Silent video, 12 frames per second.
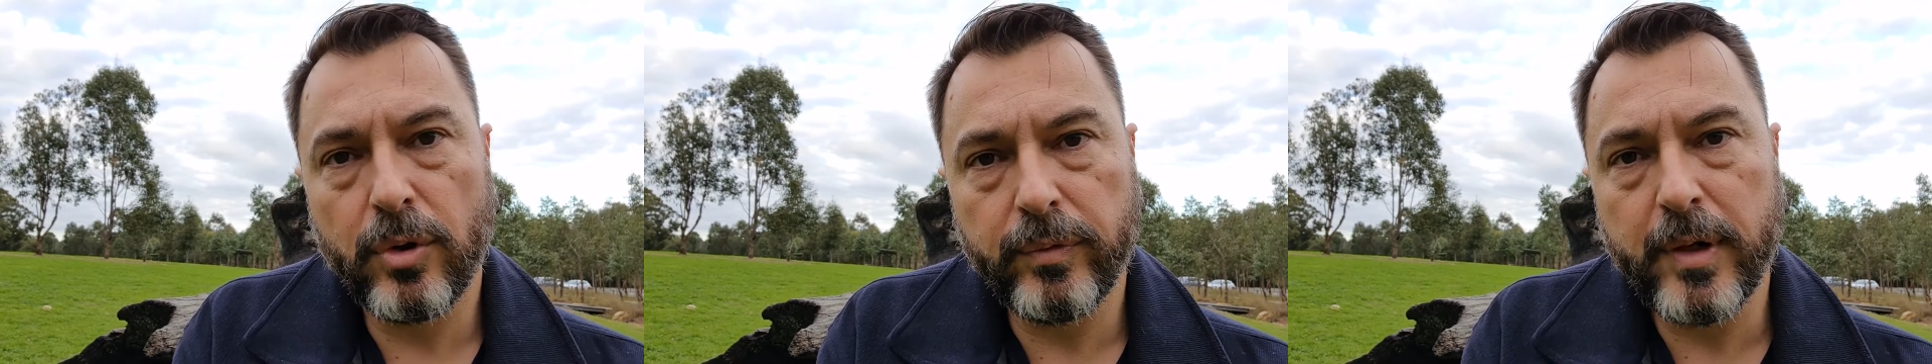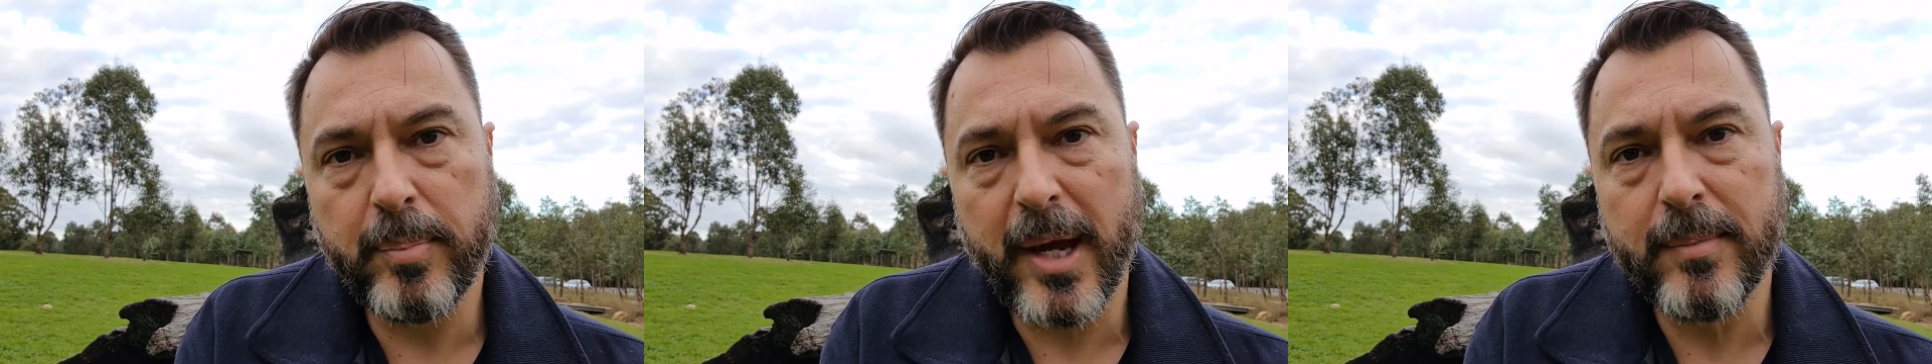
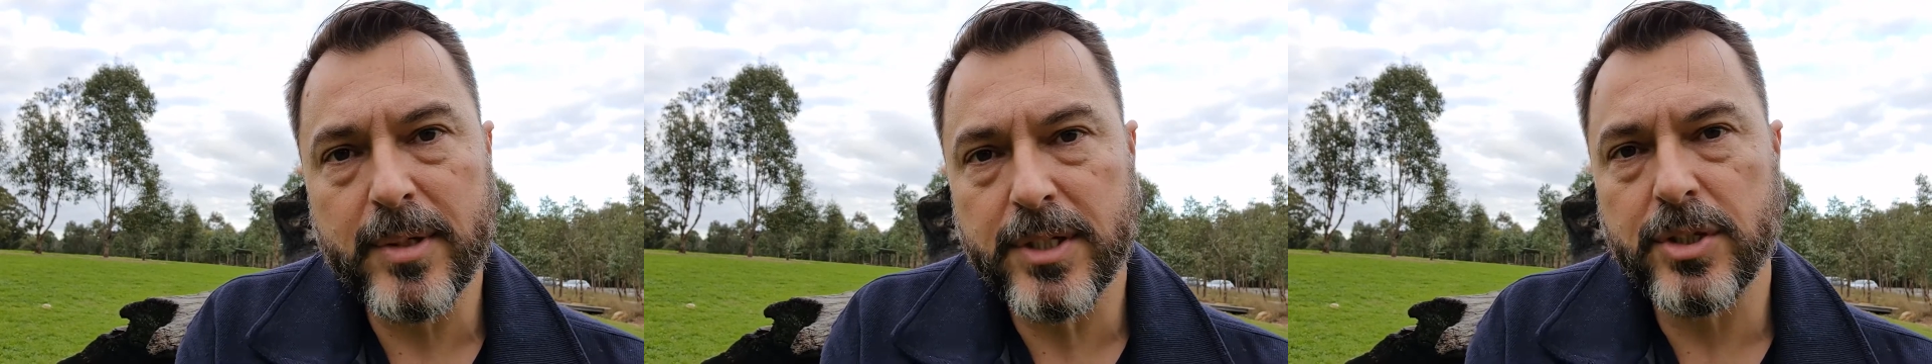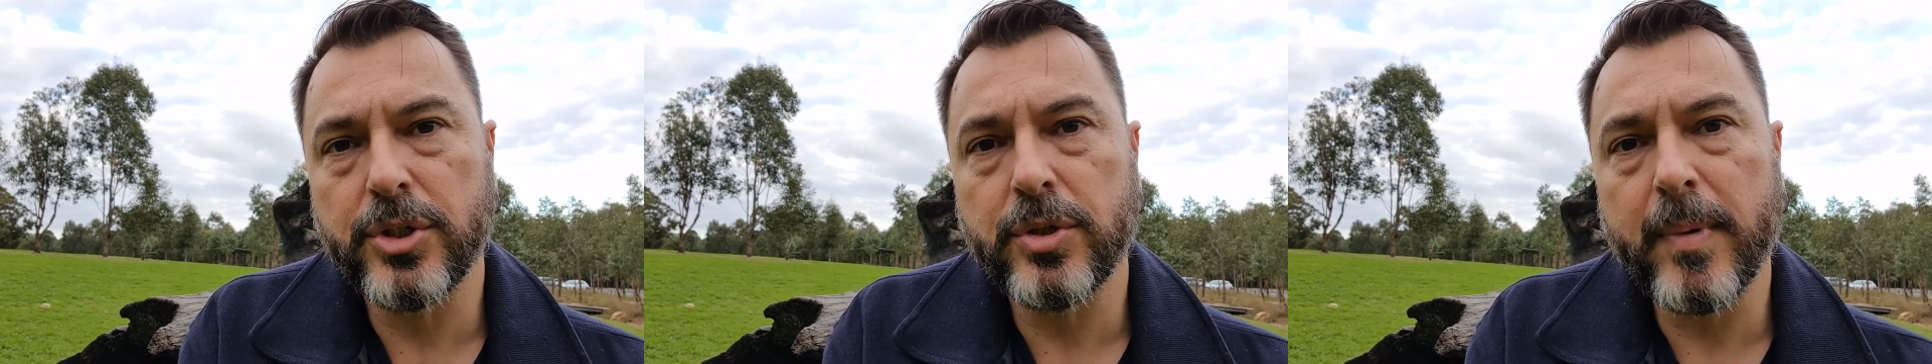repayments
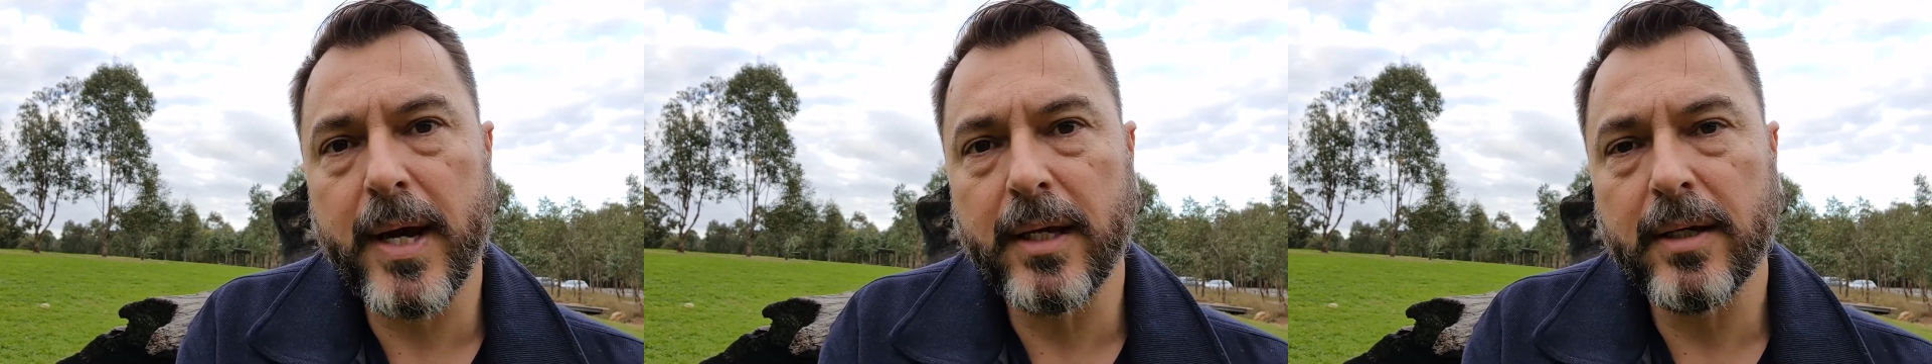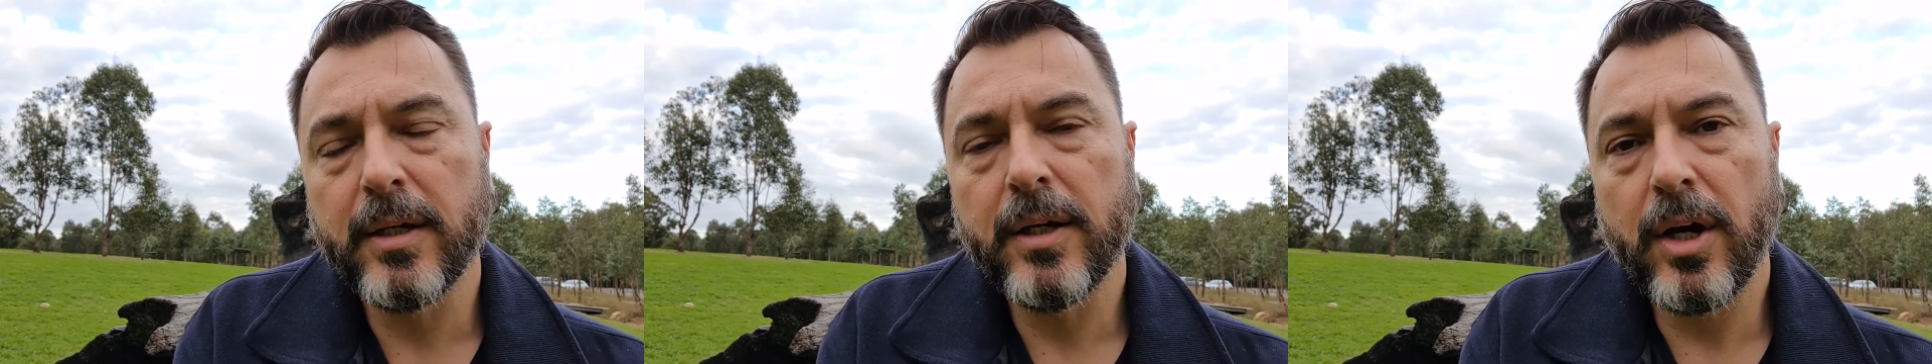that you
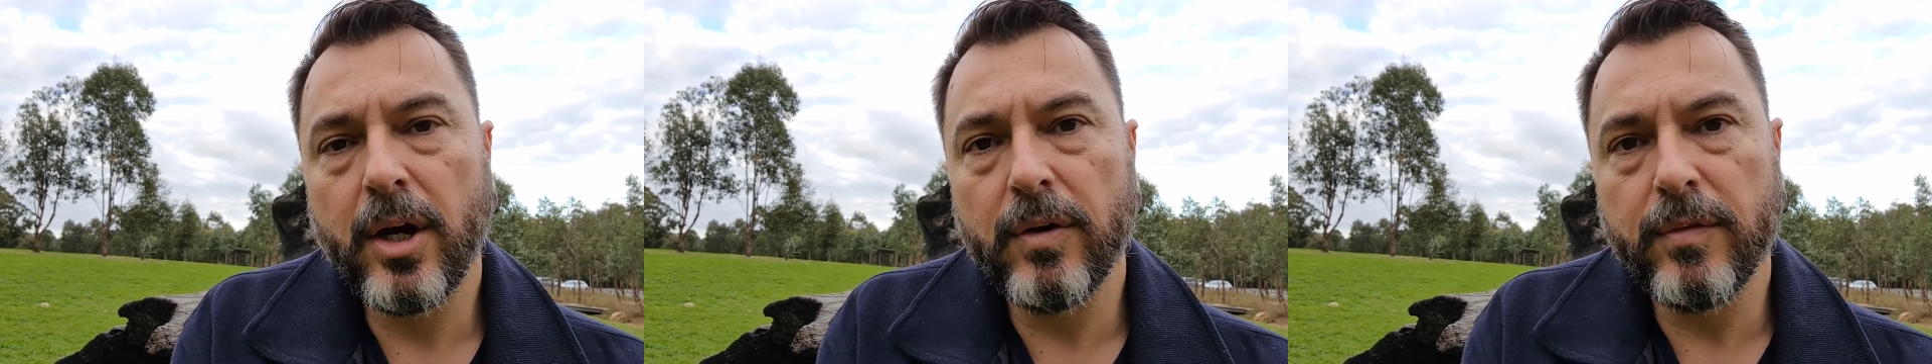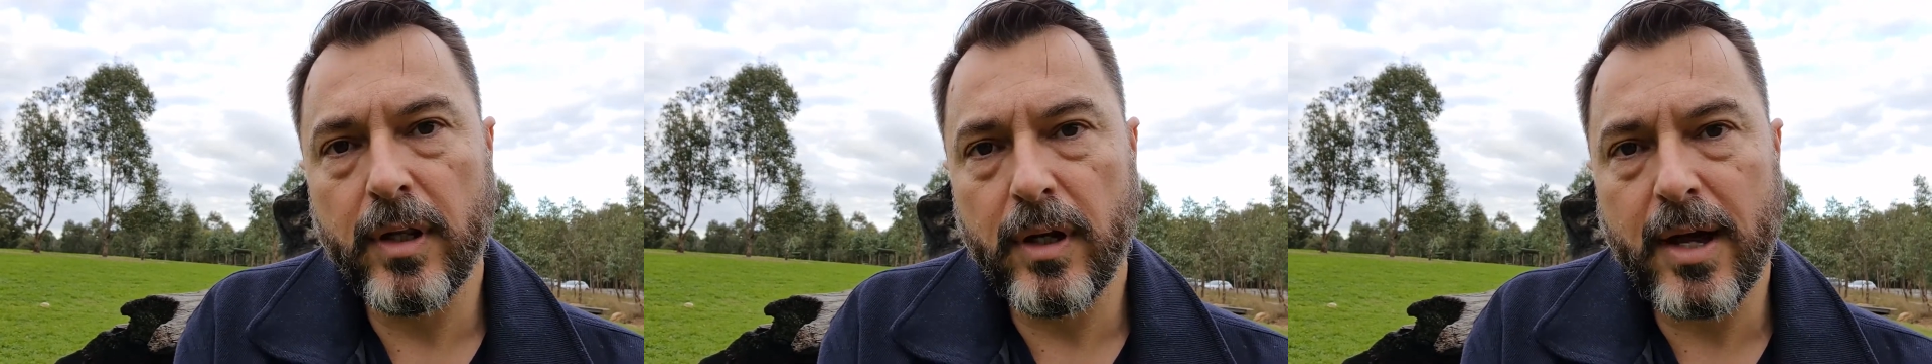make
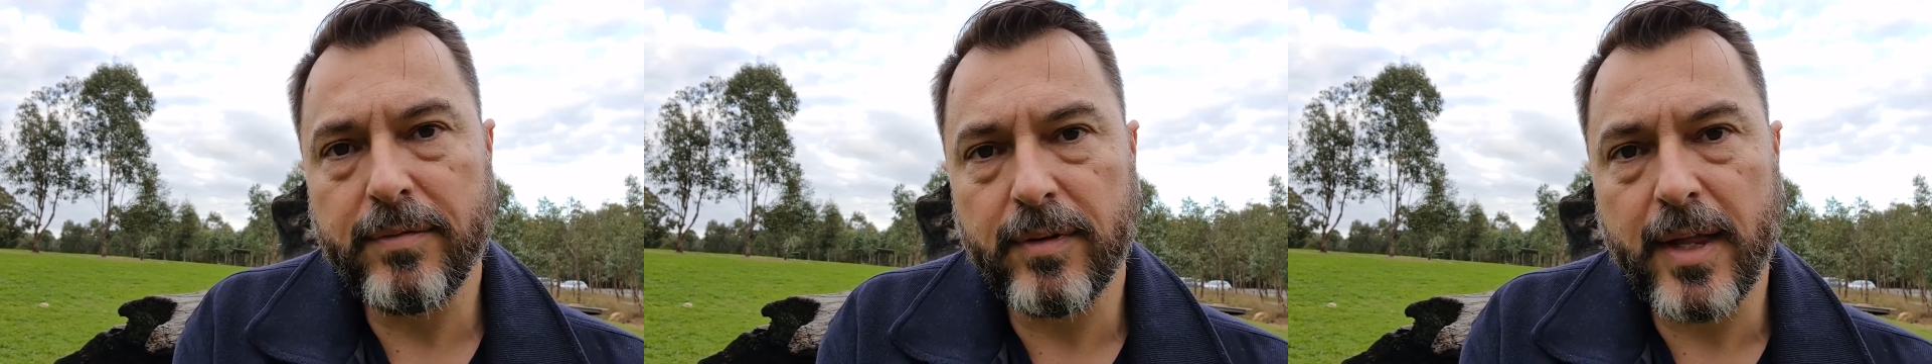over the life